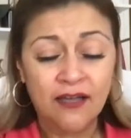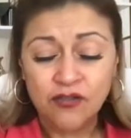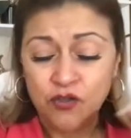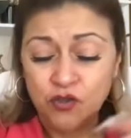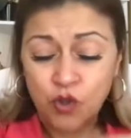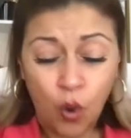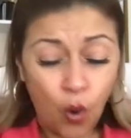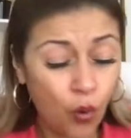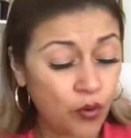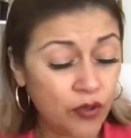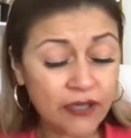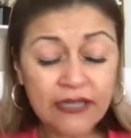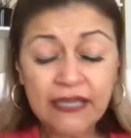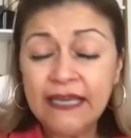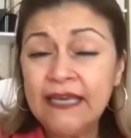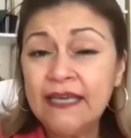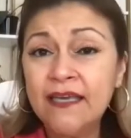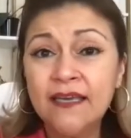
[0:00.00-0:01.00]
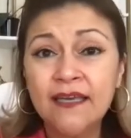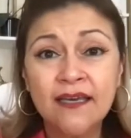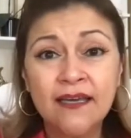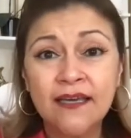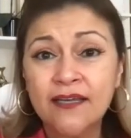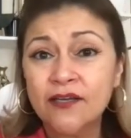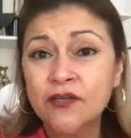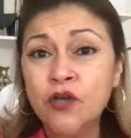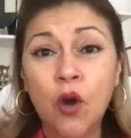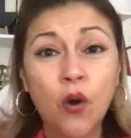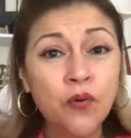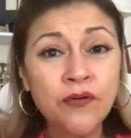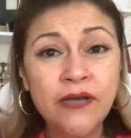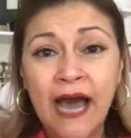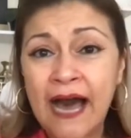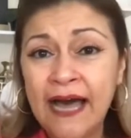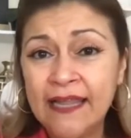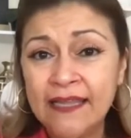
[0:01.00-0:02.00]
totally no
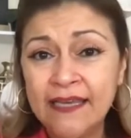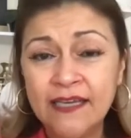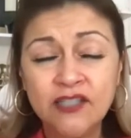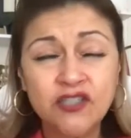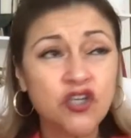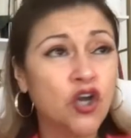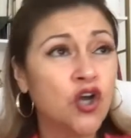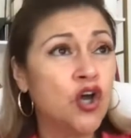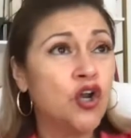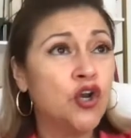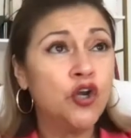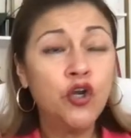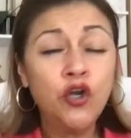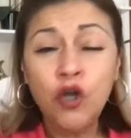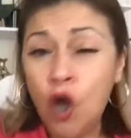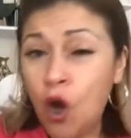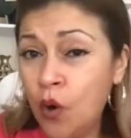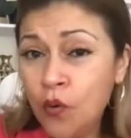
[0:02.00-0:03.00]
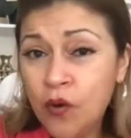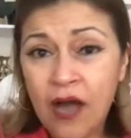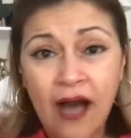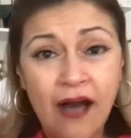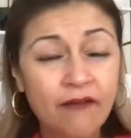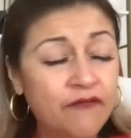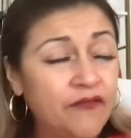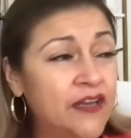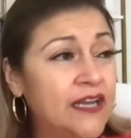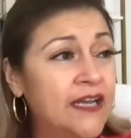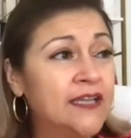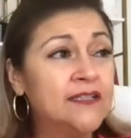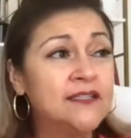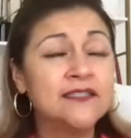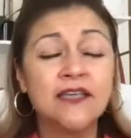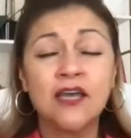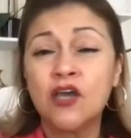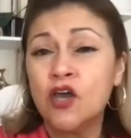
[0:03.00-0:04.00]
knowledge, no confidence,